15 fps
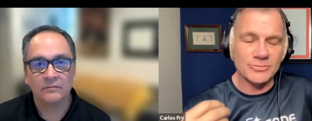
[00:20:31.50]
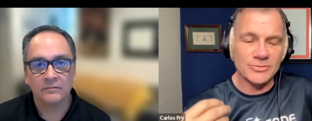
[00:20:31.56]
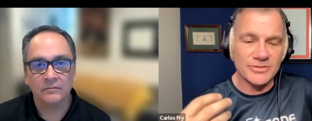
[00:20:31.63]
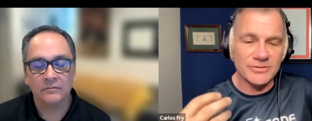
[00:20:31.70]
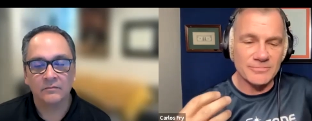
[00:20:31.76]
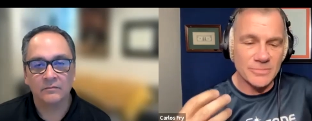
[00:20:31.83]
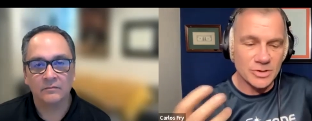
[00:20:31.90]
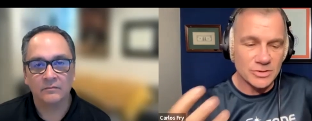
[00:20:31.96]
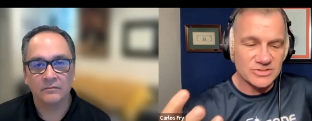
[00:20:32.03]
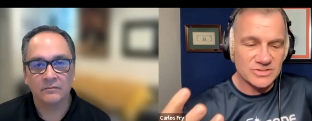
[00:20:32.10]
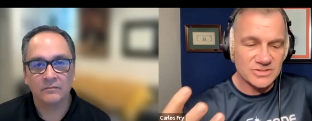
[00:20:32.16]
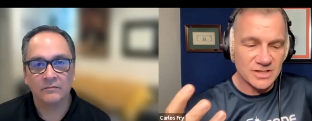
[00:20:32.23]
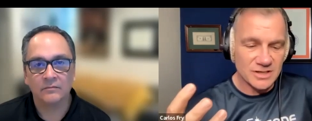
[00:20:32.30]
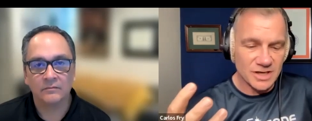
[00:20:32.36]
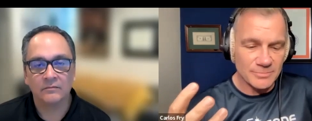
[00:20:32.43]
Speaker 1: with the
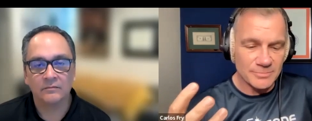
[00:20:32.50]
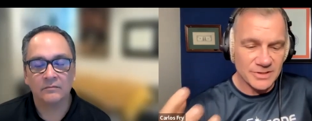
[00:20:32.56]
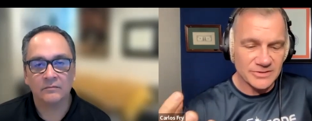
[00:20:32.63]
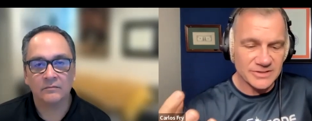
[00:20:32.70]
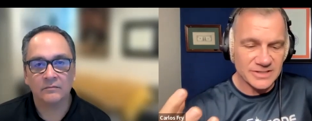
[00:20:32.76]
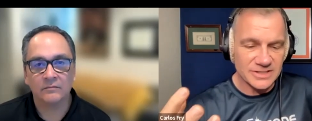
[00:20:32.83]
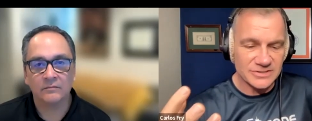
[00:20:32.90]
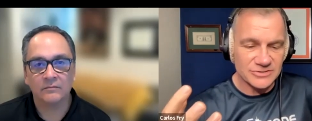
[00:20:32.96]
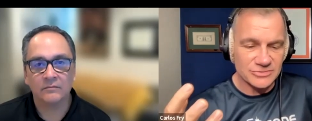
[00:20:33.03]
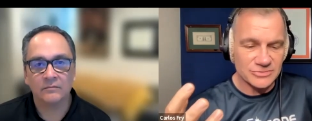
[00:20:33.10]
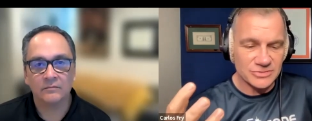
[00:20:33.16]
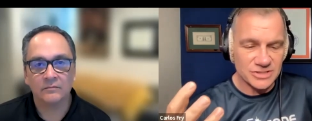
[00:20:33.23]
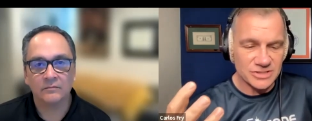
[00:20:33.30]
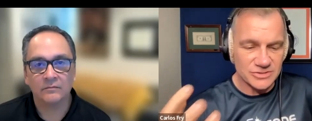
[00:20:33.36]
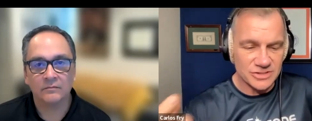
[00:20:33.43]
most ability to
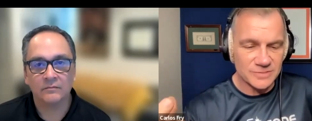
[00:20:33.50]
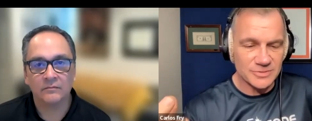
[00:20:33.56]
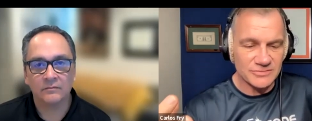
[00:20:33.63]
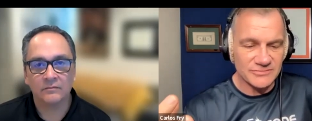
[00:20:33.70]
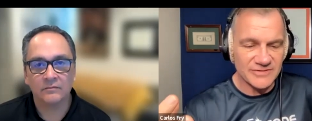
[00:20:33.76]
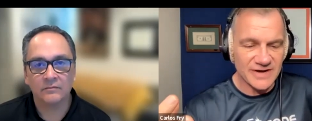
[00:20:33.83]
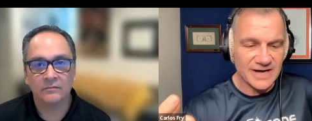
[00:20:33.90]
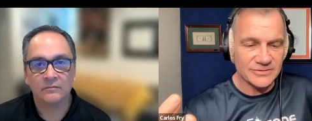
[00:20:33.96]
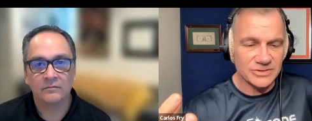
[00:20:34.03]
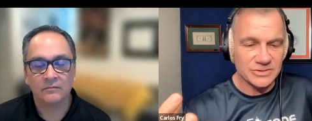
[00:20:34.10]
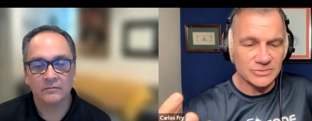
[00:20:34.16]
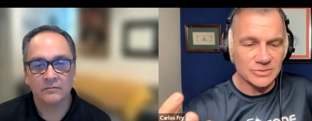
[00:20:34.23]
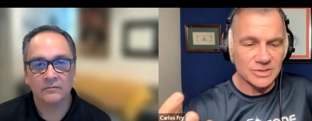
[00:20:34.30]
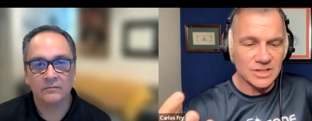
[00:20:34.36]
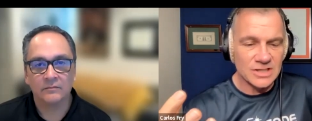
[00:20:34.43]
contribute value,